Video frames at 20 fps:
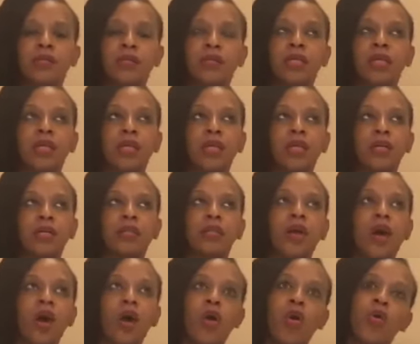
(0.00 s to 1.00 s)
the
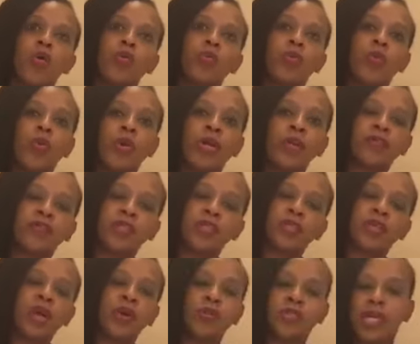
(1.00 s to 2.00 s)
the whole point of
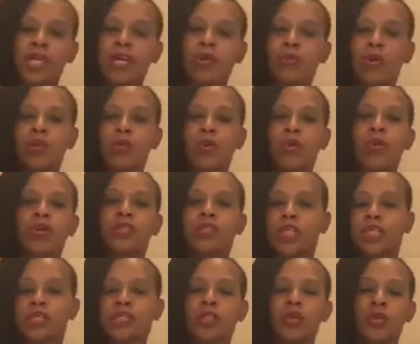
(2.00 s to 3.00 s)
silicones and reborns
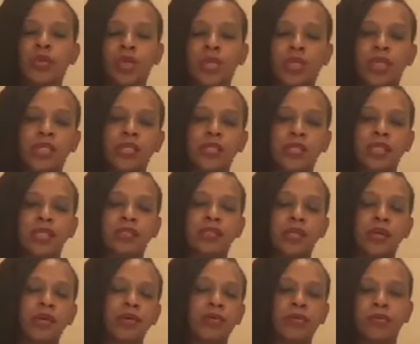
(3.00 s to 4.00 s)
is so realistic.
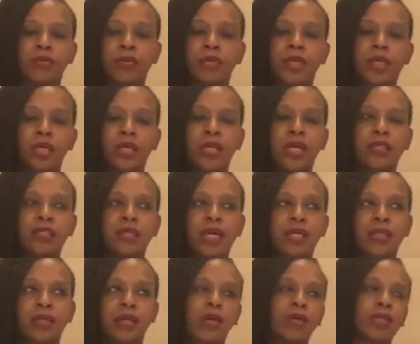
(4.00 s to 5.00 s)
So that's
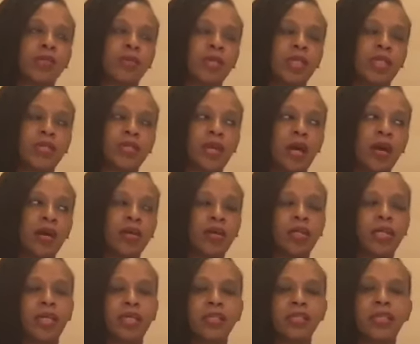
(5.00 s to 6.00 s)
like the ultimate in dog
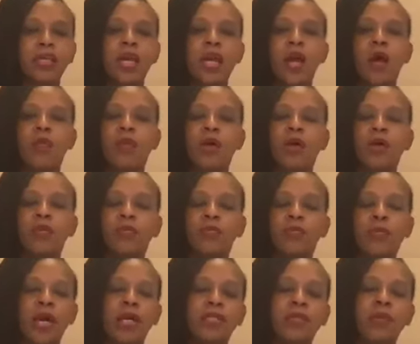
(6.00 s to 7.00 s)
collecting. But
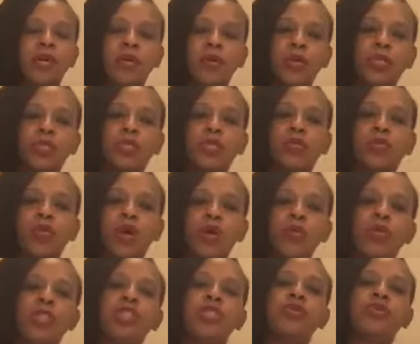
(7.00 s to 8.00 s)
back to my question,
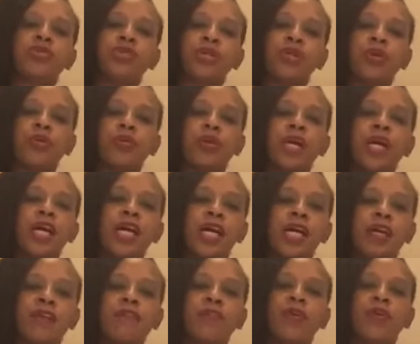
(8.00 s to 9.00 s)
what would you do
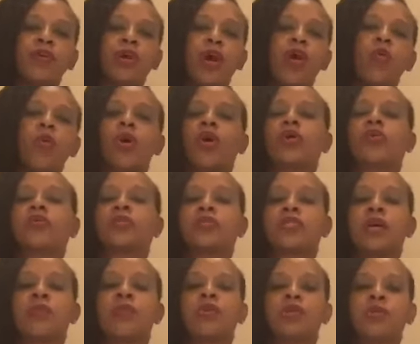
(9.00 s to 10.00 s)
if your coworker
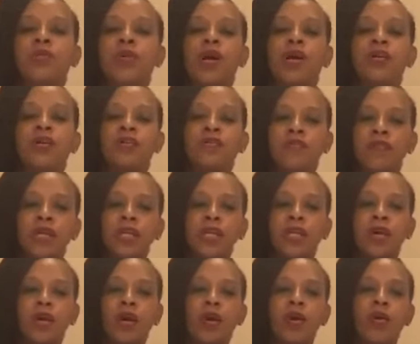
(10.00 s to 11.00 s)
stumbled upon your
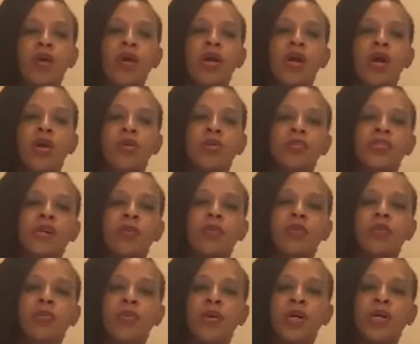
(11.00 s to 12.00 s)
video or
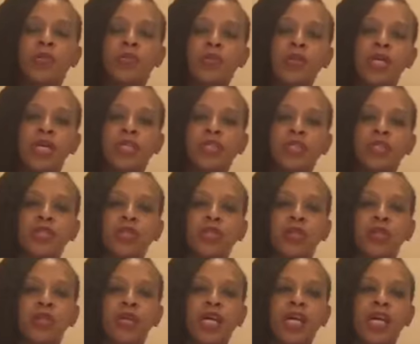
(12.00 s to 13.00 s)
stumbled upon a
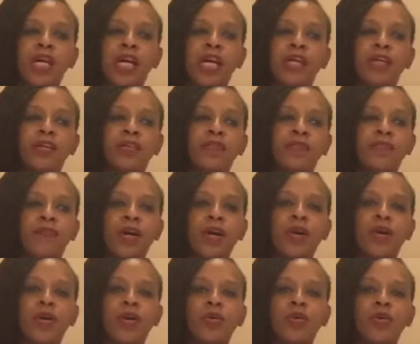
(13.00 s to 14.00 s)
picture in your
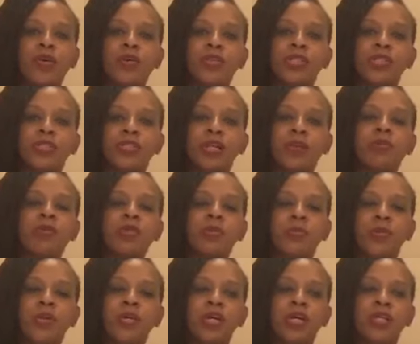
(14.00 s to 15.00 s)
phone or just stumbled
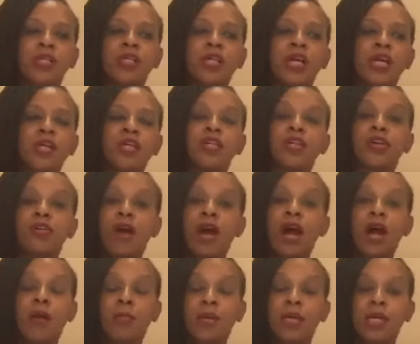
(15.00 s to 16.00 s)
upon your
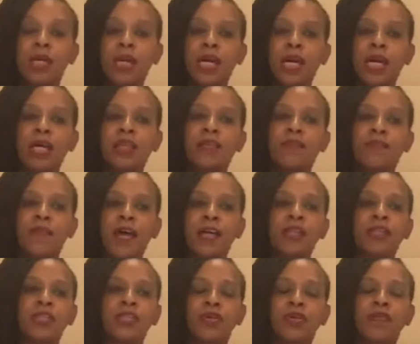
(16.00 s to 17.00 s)
hobby and the fact
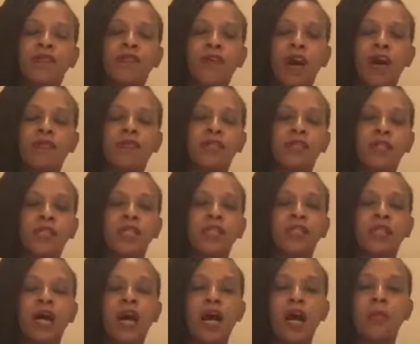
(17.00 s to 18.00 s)
that you're involved in
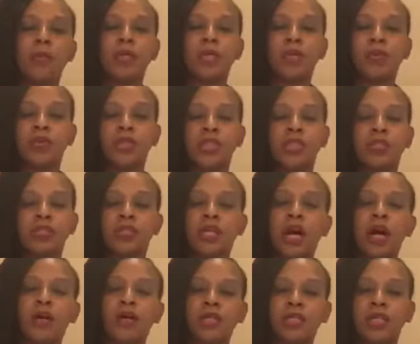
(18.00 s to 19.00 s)
this hobby, which is
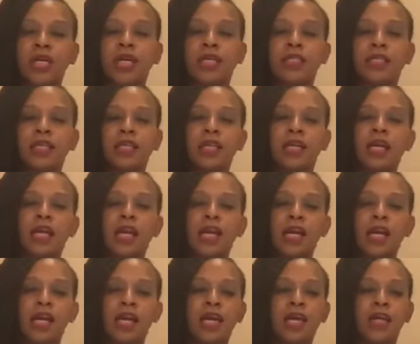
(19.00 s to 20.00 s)
dog collecting,
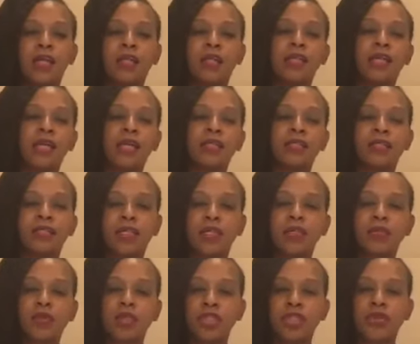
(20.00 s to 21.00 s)
and the
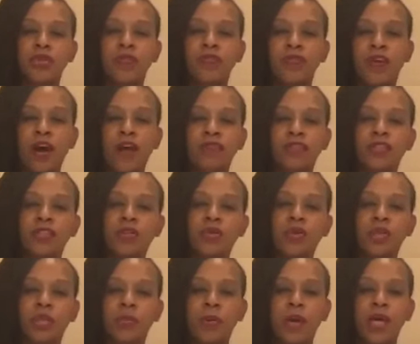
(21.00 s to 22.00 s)
extent which you're involved into
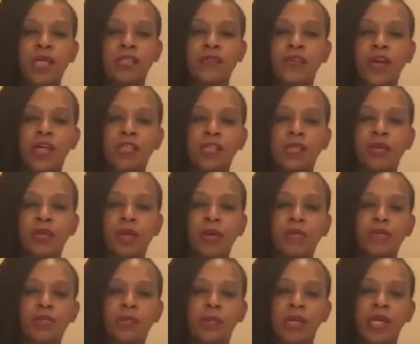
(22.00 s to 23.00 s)
it, the pacifiers, the
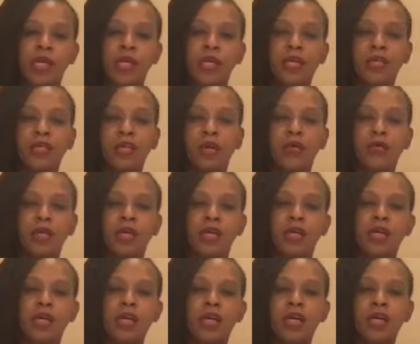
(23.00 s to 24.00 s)
cribs, the bed, you know, the